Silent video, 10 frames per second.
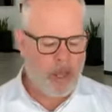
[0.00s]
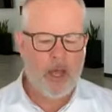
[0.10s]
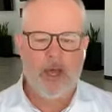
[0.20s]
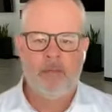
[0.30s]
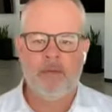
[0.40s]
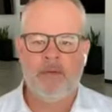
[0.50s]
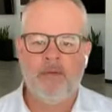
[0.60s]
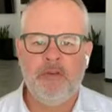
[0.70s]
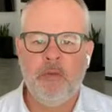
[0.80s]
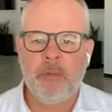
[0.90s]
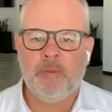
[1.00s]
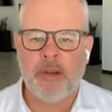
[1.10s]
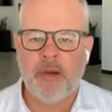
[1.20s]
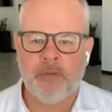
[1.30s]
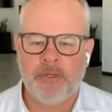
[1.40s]
If you want
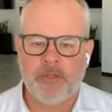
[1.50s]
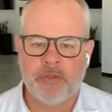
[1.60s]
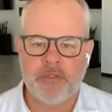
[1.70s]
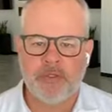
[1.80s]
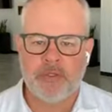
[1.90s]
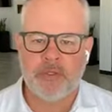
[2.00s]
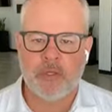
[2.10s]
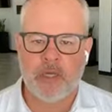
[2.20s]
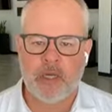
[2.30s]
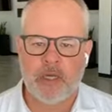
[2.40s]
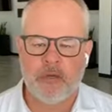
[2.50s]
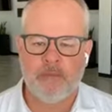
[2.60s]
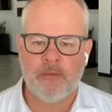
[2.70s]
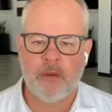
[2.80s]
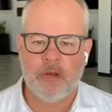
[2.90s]
prayer resources, go
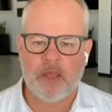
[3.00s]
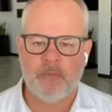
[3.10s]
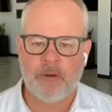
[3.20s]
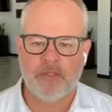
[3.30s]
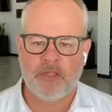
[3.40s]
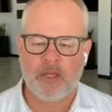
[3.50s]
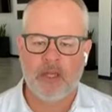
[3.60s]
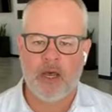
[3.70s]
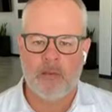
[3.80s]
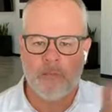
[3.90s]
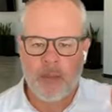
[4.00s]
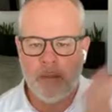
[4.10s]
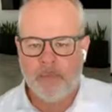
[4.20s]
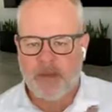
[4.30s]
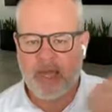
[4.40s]
to
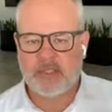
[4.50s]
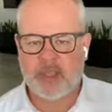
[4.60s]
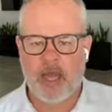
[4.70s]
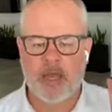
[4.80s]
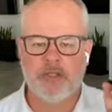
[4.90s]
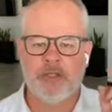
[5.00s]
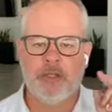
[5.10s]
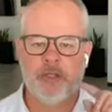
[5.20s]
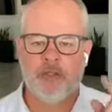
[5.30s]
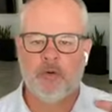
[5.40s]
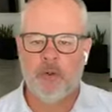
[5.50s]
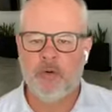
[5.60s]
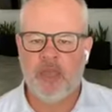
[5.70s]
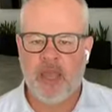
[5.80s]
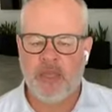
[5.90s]

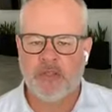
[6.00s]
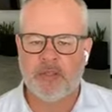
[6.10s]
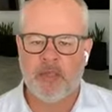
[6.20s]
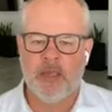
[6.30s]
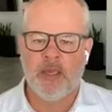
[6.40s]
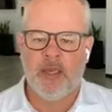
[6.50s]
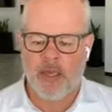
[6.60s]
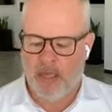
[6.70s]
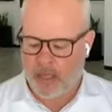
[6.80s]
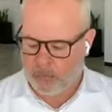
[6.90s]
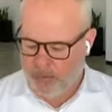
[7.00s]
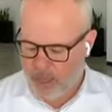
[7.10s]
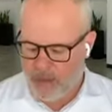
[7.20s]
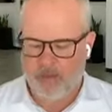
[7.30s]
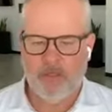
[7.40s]
lifepointsa.com/21days, and we
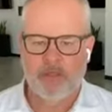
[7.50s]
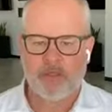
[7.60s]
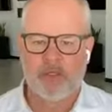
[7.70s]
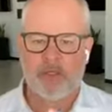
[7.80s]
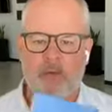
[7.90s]
have this